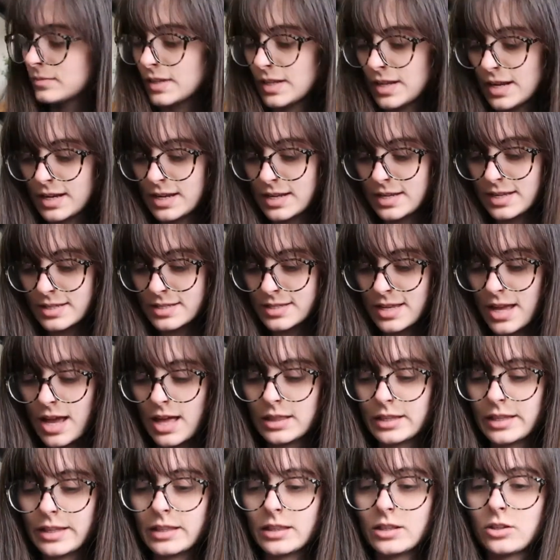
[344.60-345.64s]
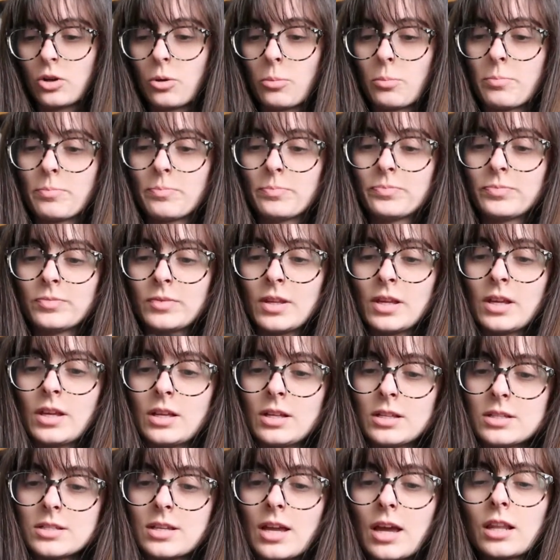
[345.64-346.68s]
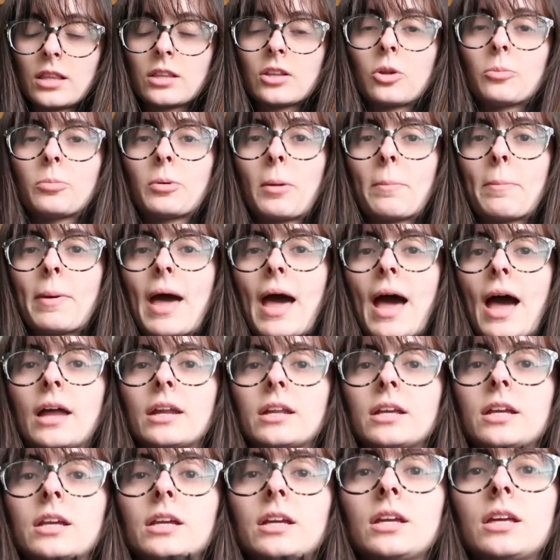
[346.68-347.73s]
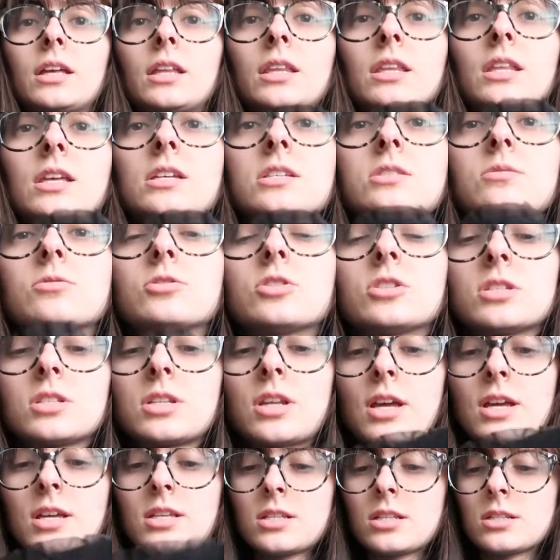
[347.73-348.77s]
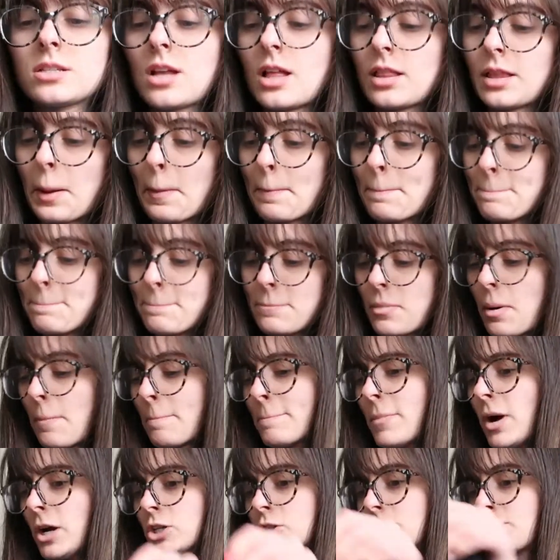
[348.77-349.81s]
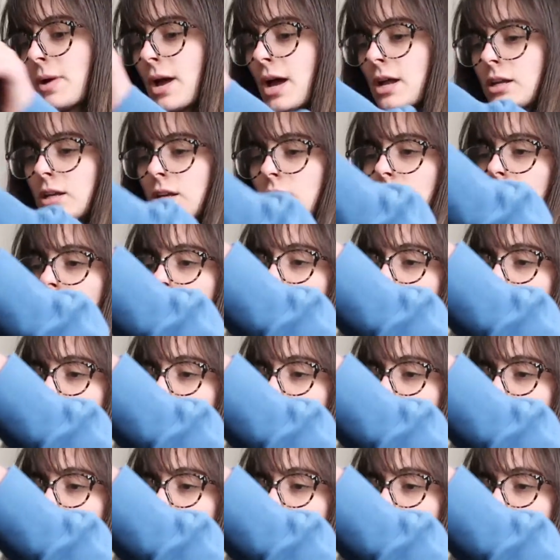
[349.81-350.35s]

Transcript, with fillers: And it's got like little, it's got a little bit of padding in this, which is nice. It's not like much padding at